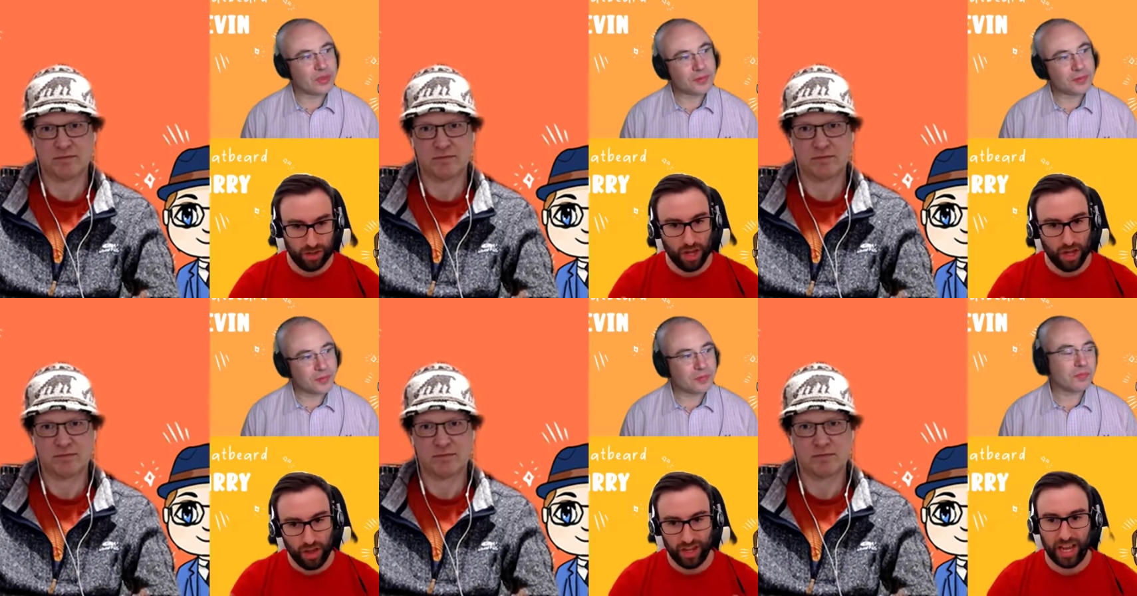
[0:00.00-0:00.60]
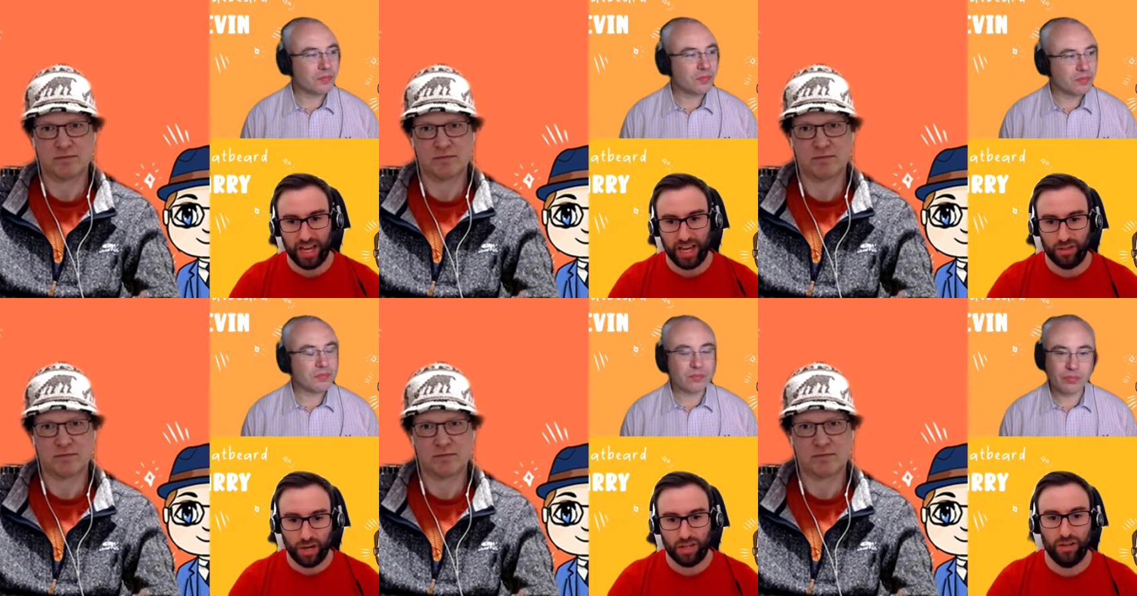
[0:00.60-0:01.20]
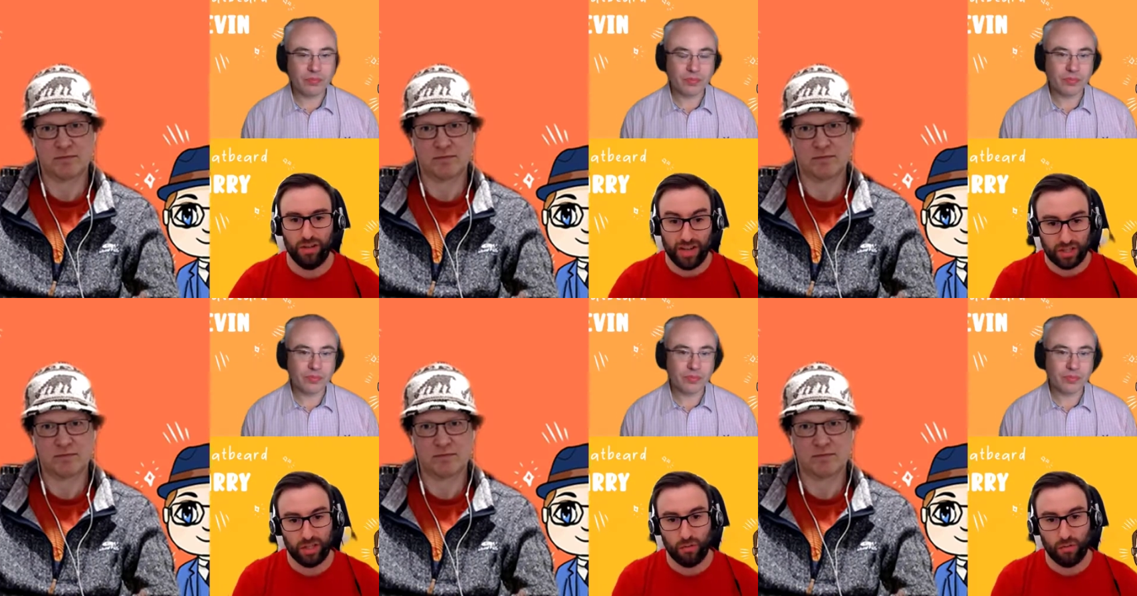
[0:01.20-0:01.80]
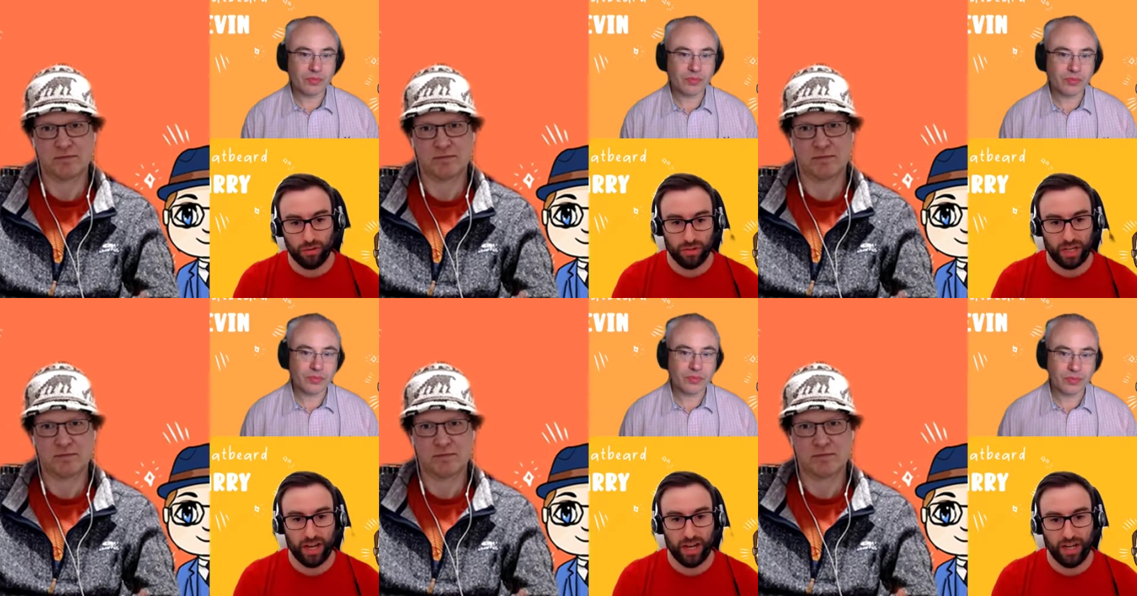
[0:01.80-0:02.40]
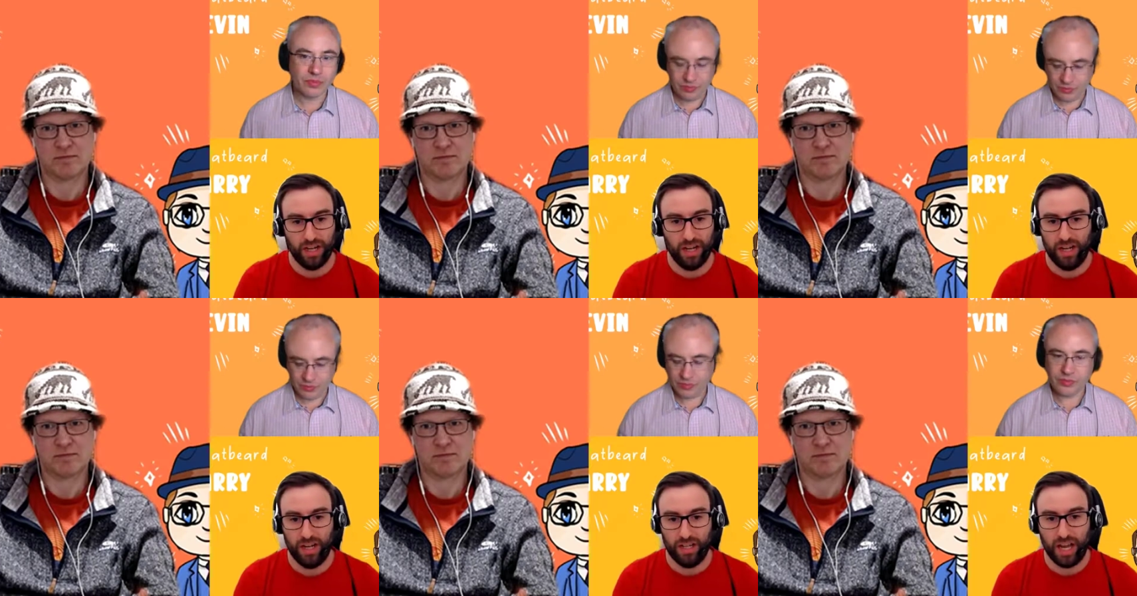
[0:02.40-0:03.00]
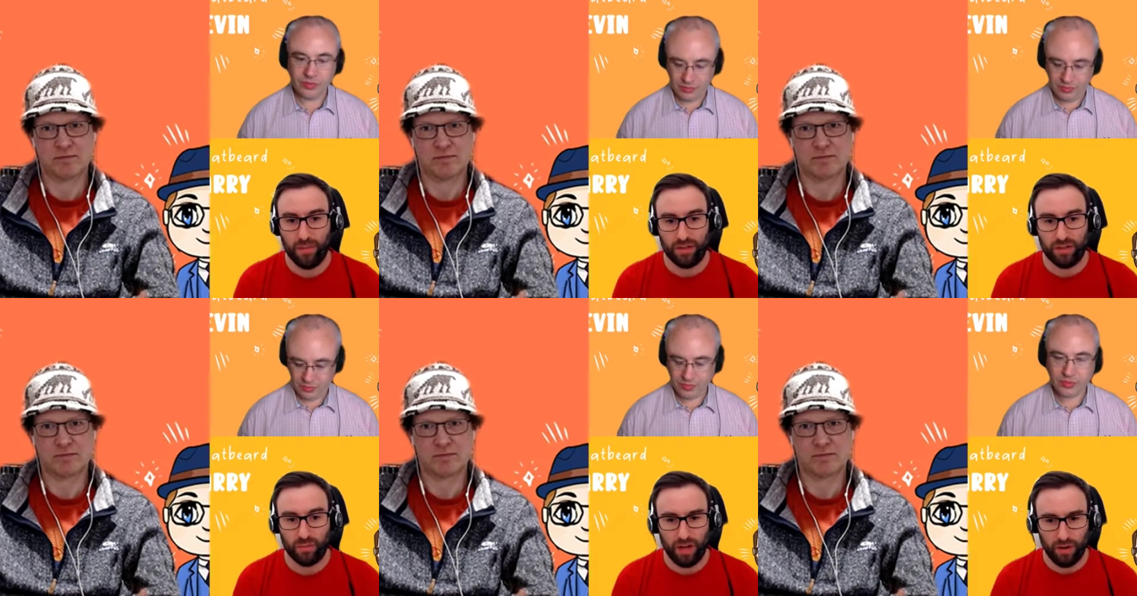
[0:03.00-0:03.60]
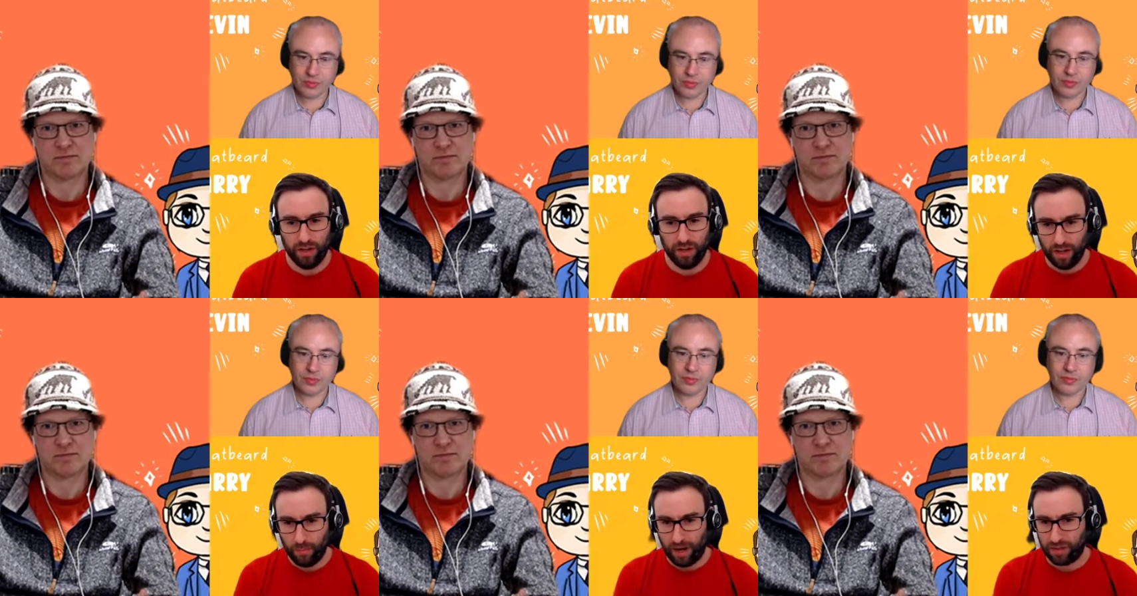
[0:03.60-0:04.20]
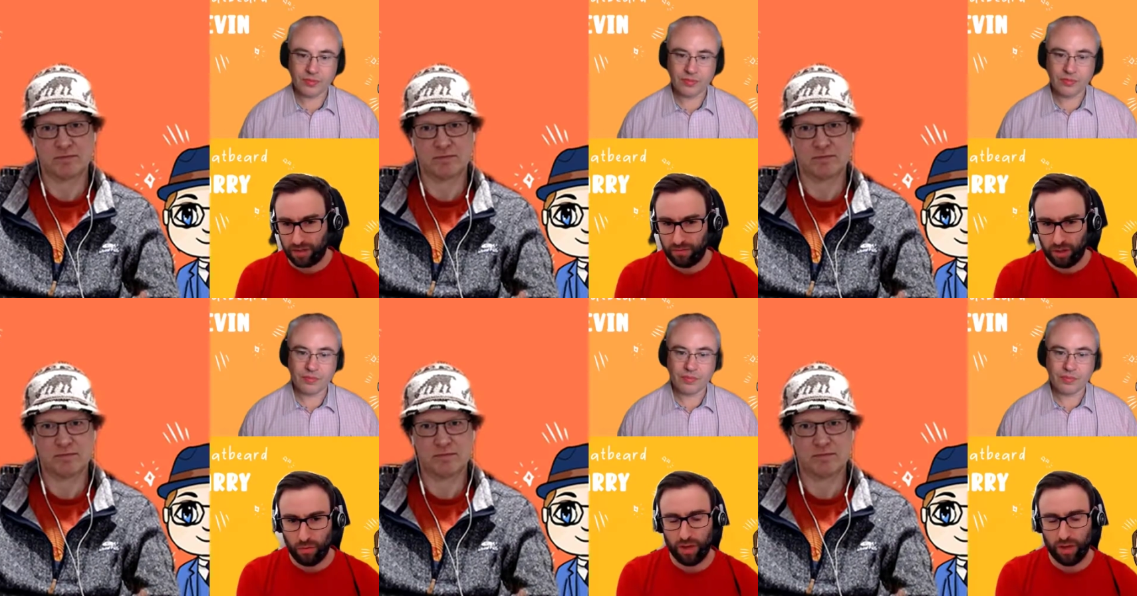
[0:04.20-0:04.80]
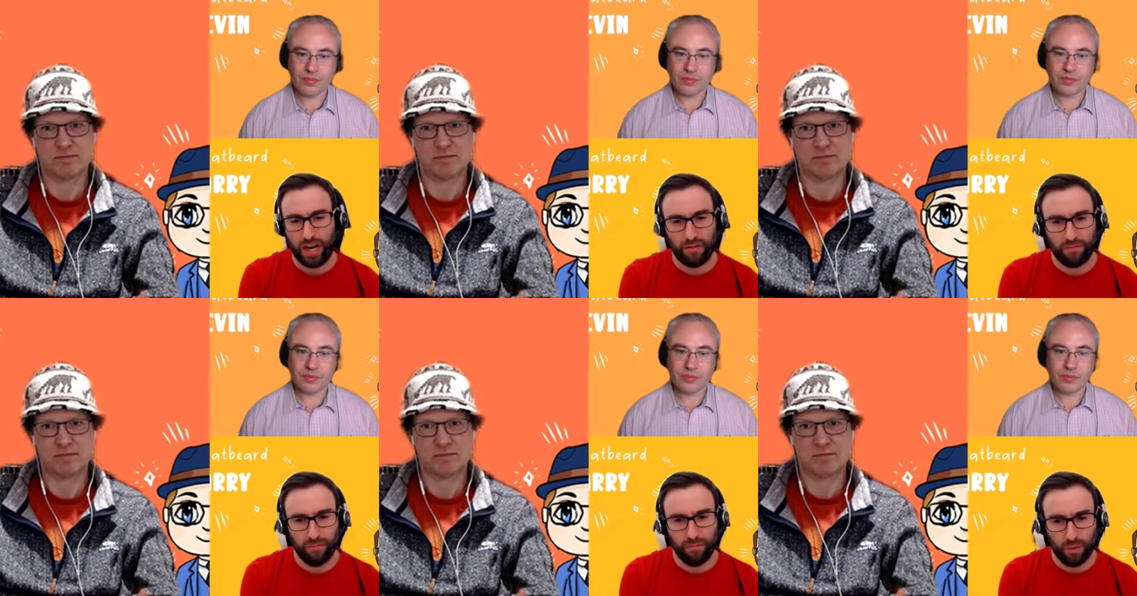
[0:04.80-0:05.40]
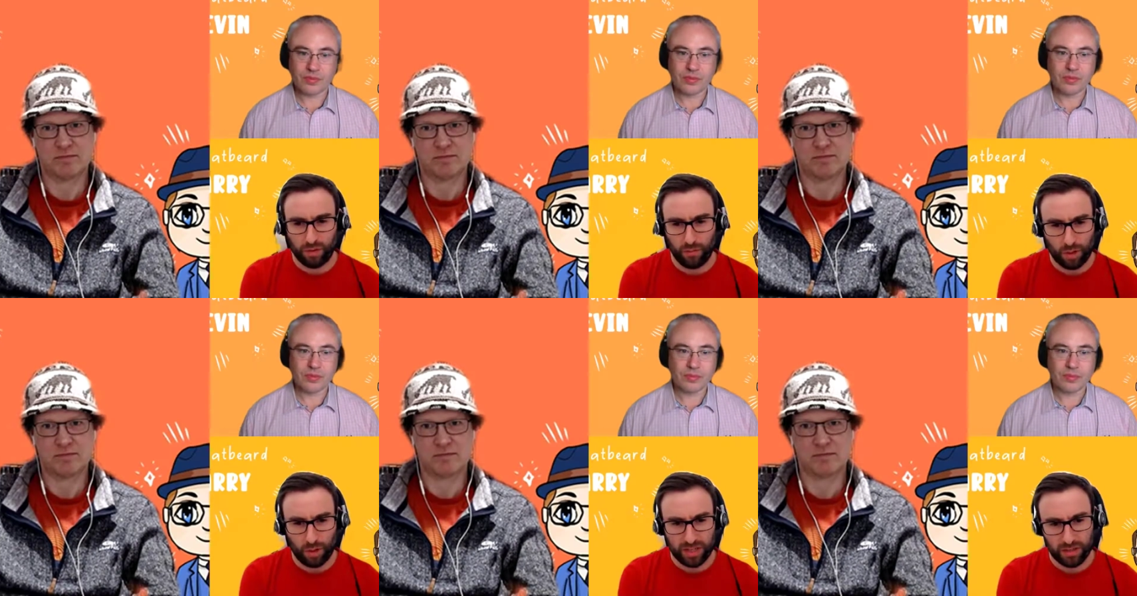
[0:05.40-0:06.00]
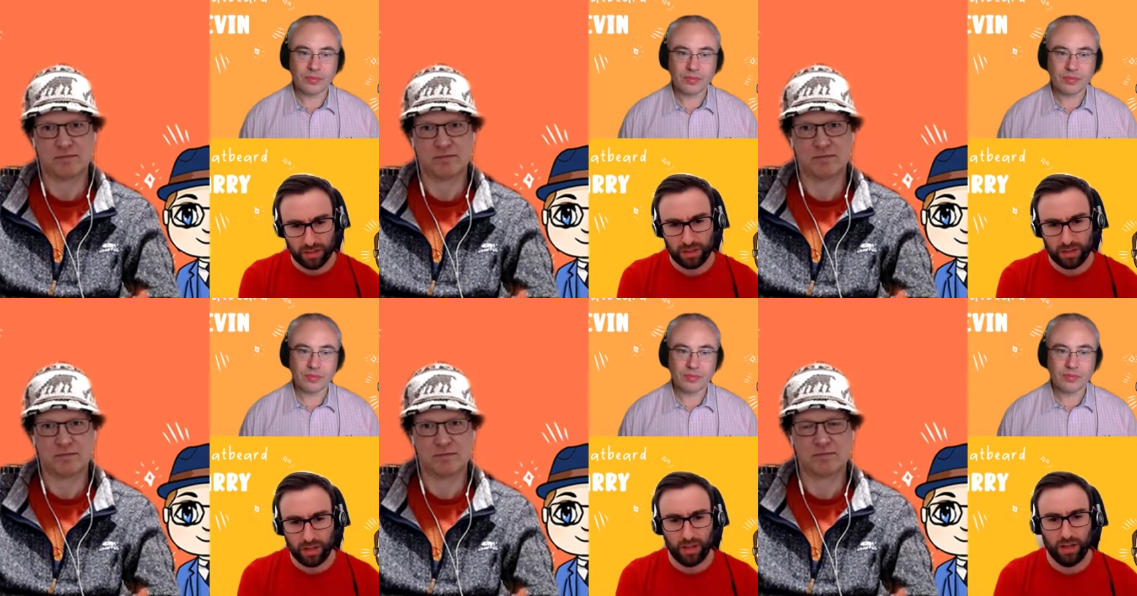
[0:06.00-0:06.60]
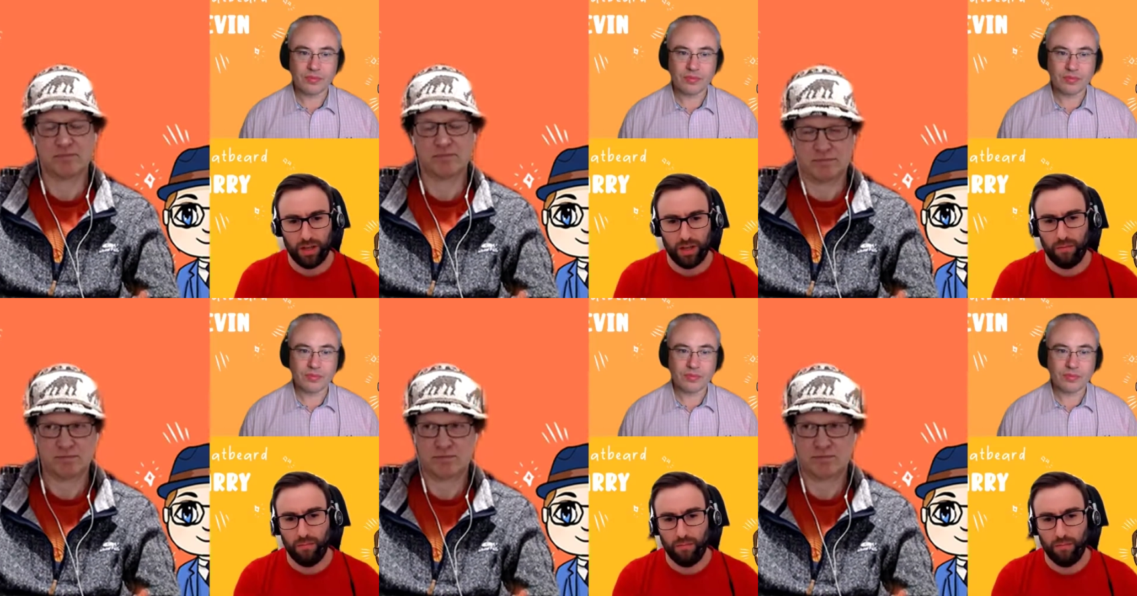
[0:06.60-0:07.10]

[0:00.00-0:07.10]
Speaker 1: they're gaining traction on that social side in, in gaming as well, where Microsoft don't really have much of a presence. Um,